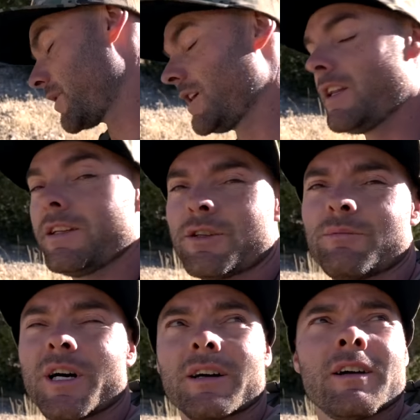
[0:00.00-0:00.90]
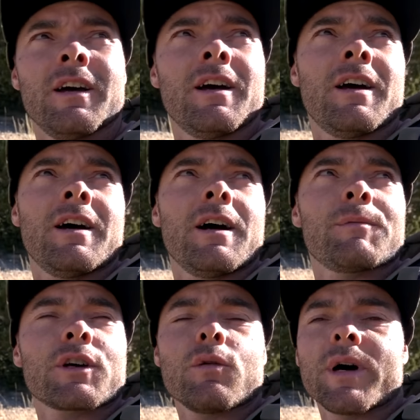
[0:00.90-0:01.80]
pay attention, but I'm
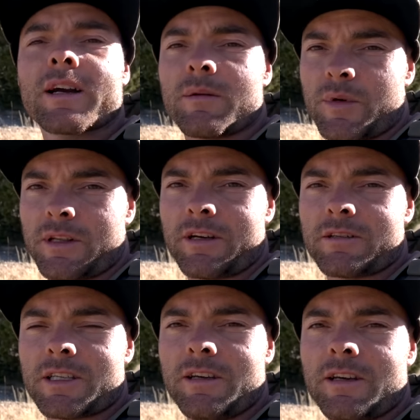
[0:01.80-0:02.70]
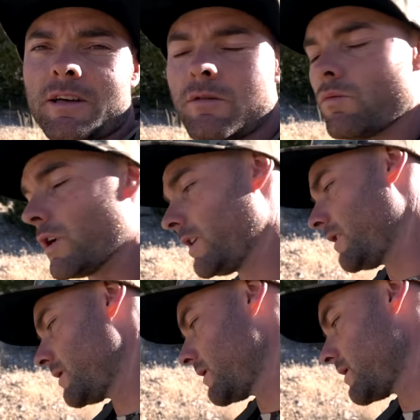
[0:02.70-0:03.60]
gonna go back up in there, see what it
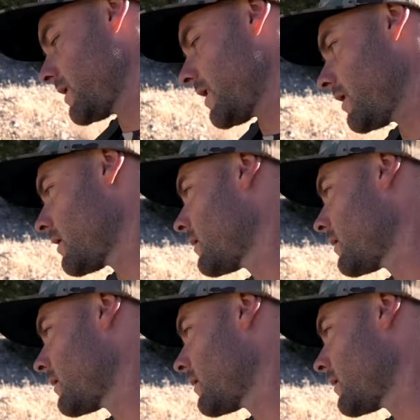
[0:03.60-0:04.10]
is that's dead.